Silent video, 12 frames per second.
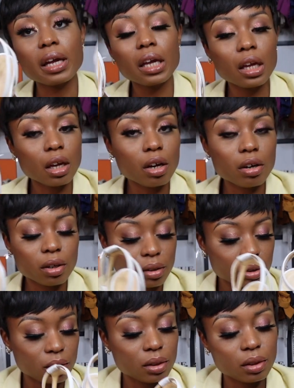here
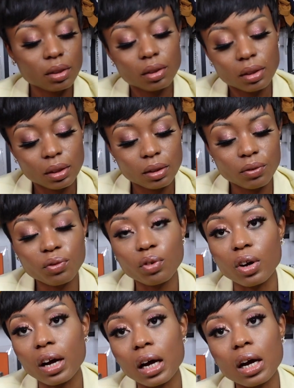
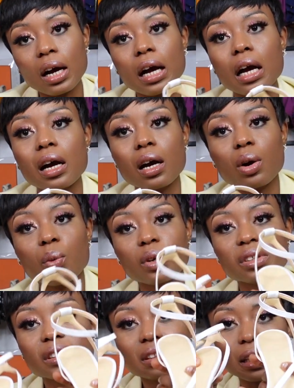for how I
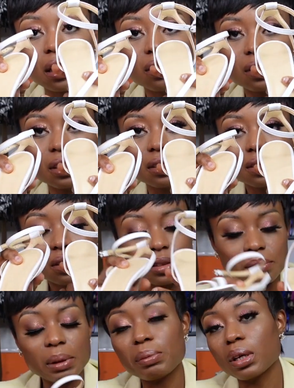will style this.
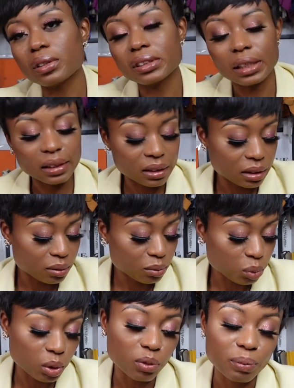Maybe I'll style it in
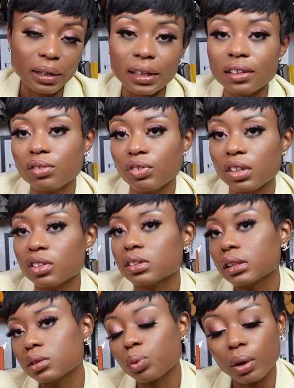one of my next videos
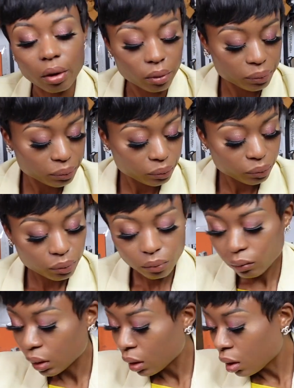as well.
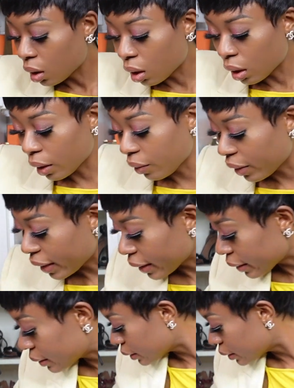Alright.